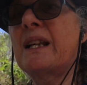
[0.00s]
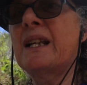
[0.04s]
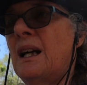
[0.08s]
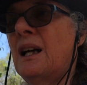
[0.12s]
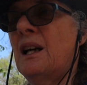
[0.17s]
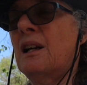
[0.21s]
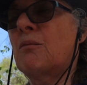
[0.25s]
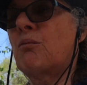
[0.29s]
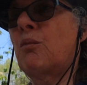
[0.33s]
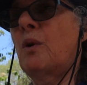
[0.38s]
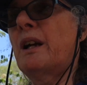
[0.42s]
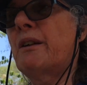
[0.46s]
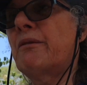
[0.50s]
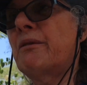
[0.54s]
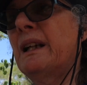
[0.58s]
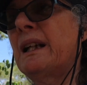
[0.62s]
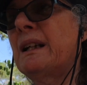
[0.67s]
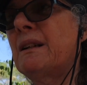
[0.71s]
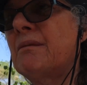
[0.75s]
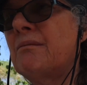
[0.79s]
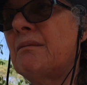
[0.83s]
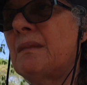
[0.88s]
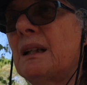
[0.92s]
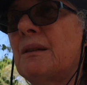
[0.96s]
are
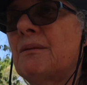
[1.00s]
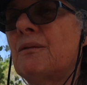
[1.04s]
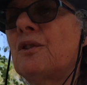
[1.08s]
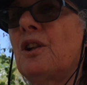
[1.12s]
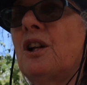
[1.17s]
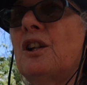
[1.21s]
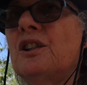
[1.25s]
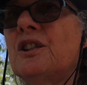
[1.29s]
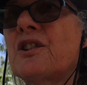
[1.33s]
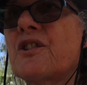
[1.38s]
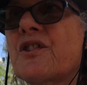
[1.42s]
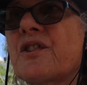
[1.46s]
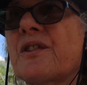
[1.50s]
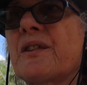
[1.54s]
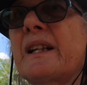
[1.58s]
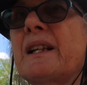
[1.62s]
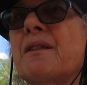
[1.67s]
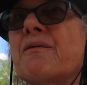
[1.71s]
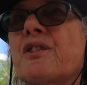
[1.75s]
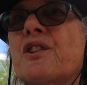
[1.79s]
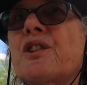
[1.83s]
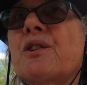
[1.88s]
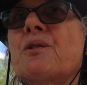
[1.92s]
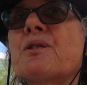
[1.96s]
wearing long
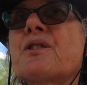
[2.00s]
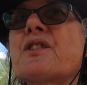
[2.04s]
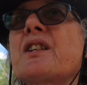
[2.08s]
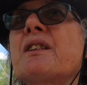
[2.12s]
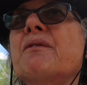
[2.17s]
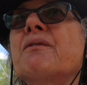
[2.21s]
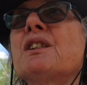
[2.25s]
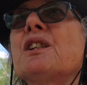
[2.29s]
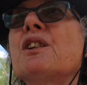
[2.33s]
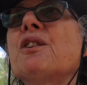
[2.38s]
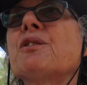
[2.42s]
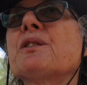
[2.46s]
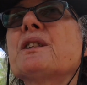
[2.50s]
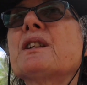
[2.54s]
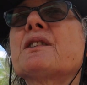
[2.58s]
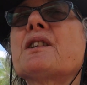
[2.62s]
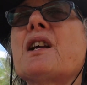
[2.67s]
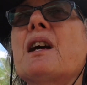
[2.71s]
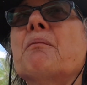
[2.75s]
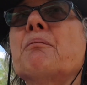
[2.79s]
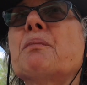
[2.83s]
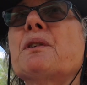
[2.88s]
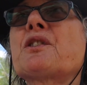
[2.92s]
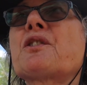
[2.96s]
sleeve shirts even though the
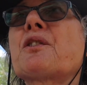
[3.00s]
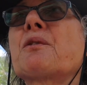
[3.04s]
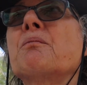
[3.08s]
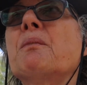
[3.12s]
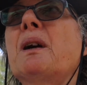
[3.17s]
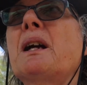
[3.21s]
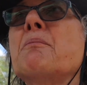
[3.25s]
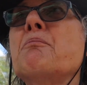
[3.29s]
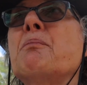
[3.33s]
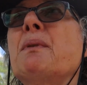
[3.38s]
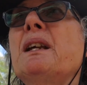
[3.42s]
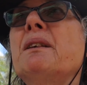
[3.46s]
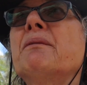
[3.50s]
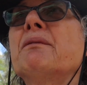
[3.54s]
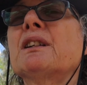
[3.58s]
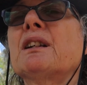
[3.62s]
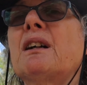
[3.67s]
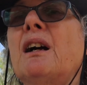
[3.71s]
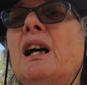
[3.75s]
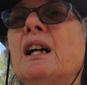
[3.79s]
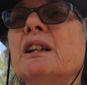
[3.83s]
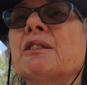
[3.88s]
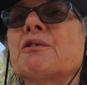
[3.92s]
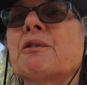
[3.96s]
temperature might be even
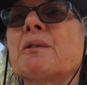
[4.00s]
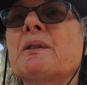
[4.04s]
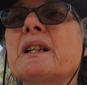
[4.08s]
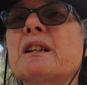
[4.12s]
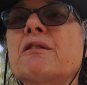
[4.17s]
100